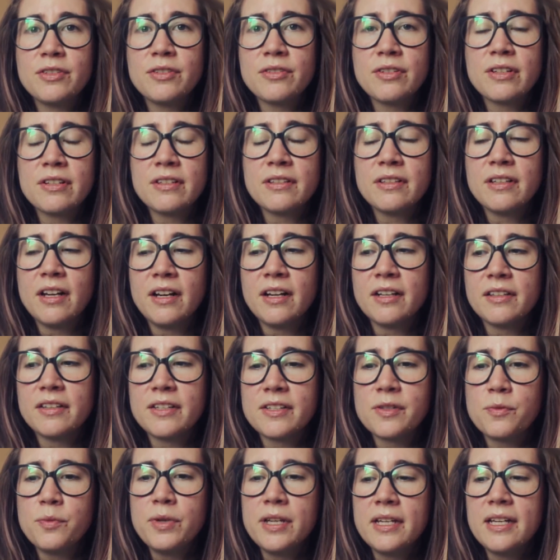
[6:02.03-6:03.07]
during uh,
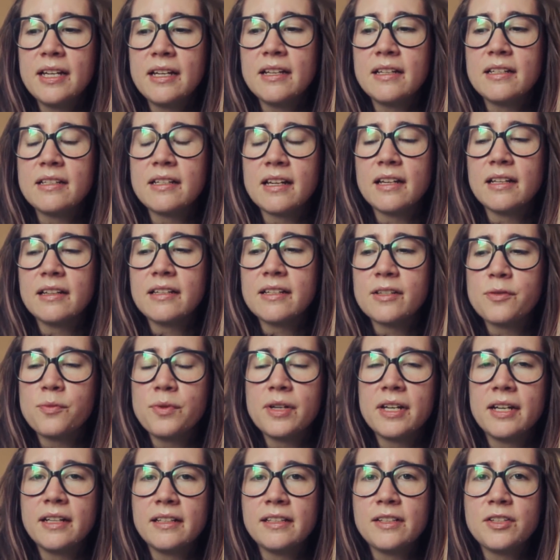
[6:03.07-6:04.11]
this weekend, and this
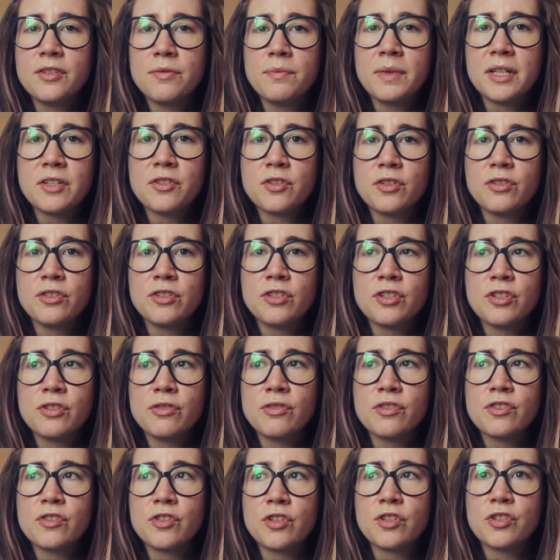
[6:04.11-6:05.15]
week I need to make sure
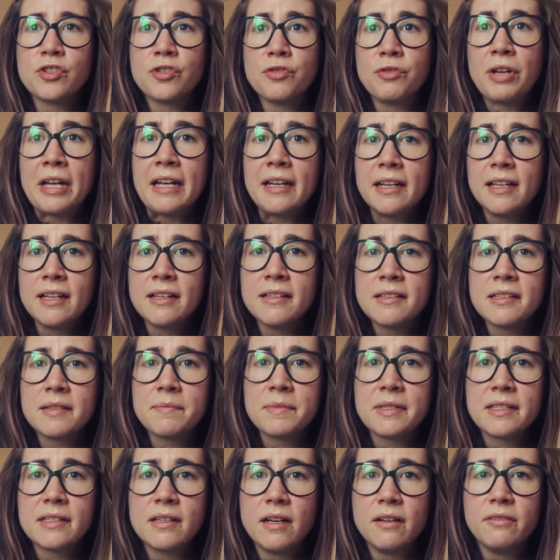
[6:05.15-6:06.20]
to start donating
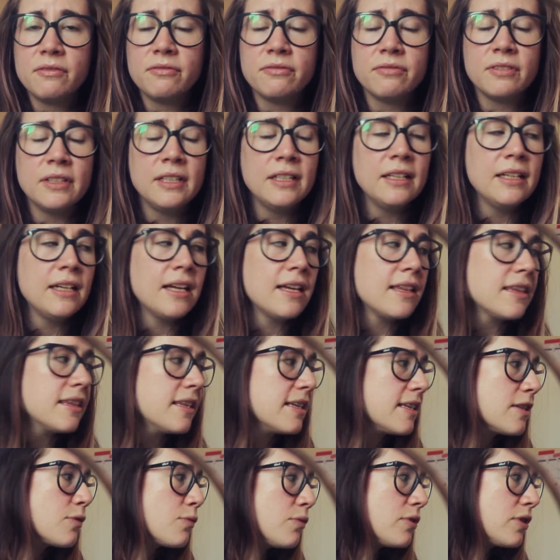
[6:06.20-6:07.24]
some stuff and
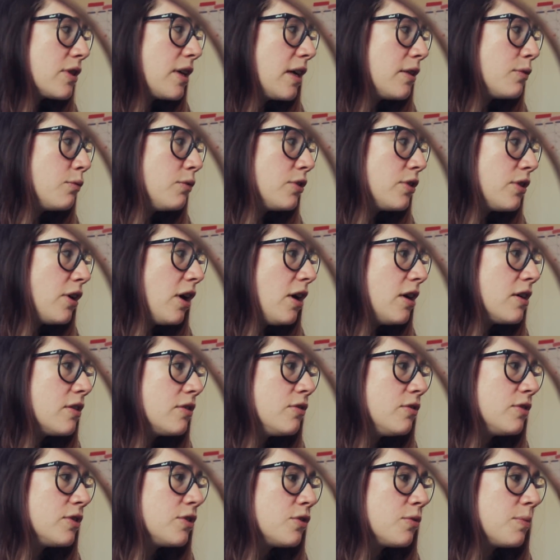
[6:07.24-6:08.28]
things that we're not
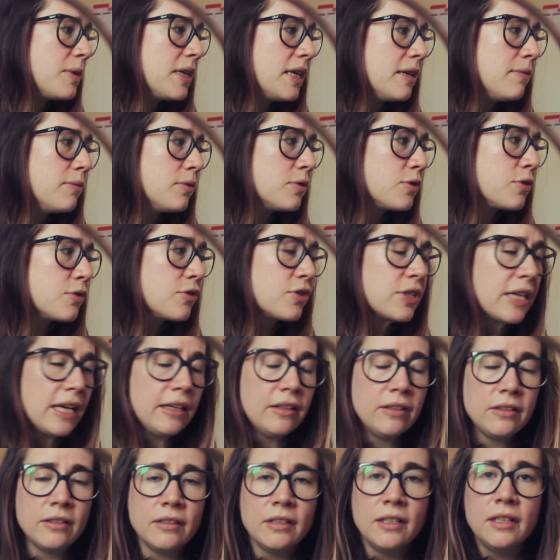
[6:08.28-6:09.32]
going to be able to
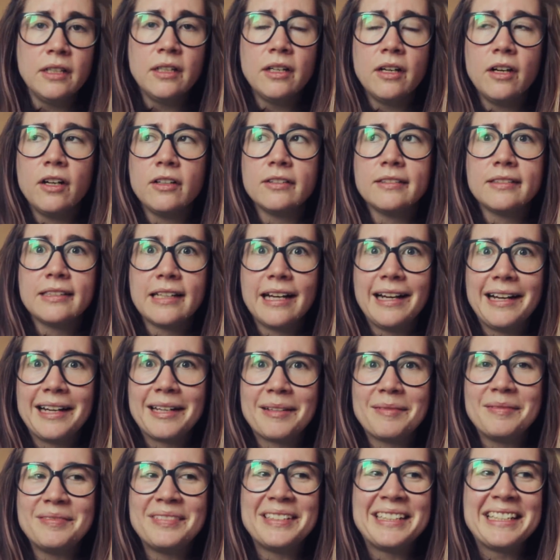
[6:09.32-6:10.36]
sell on
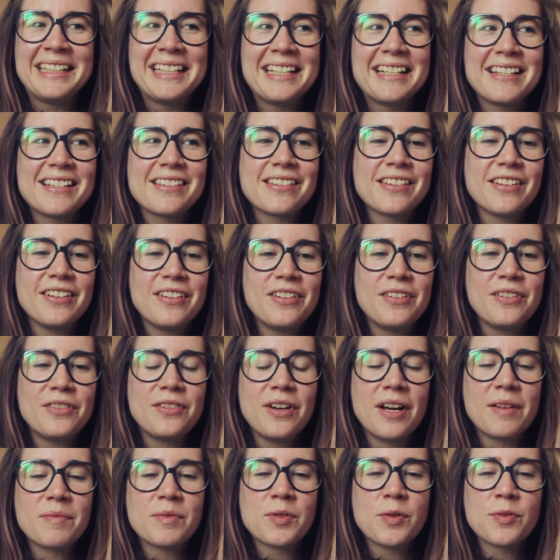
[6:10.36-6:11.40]
time.
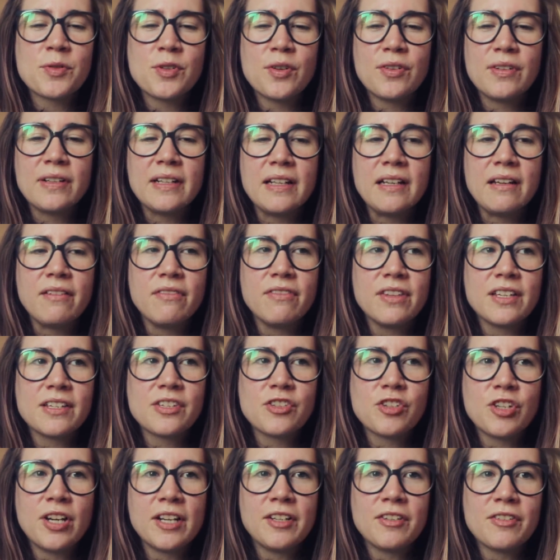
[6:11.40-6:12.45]
So I'm so sorry if
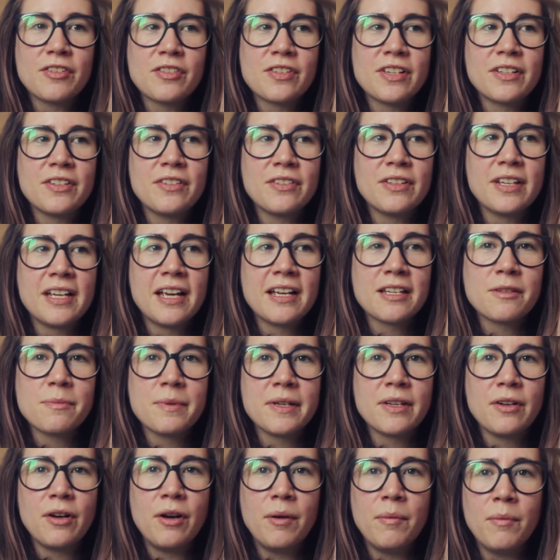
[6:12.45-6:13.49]
this channel suddenly has
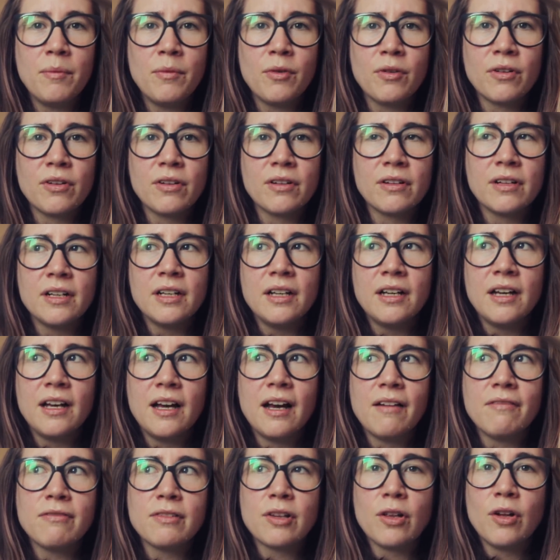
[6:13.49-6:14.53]
become more
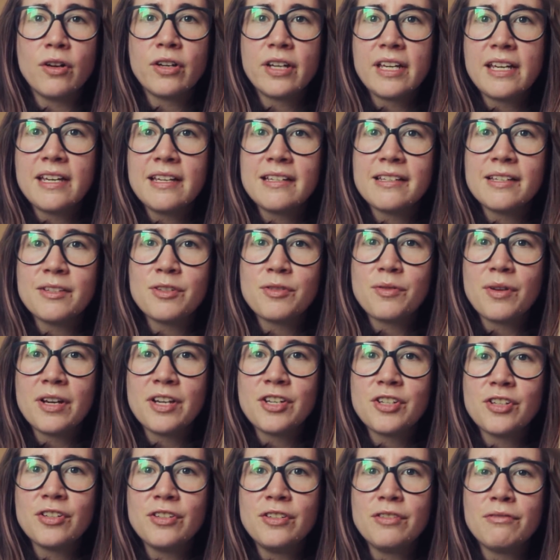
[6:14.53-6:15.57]
a vloggy
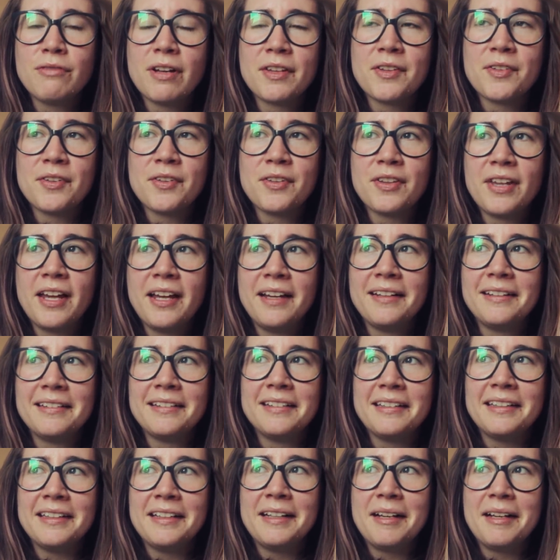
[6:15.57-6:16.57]
situation rather than